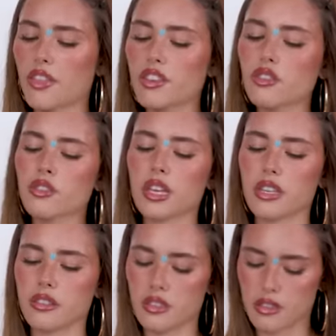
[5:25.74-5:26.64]
These are also the
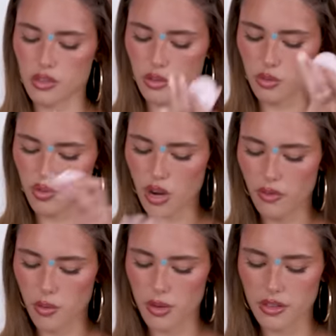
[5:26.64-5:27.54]
easiest to
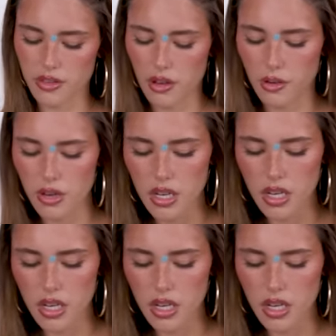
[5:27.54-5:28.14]
travel with. So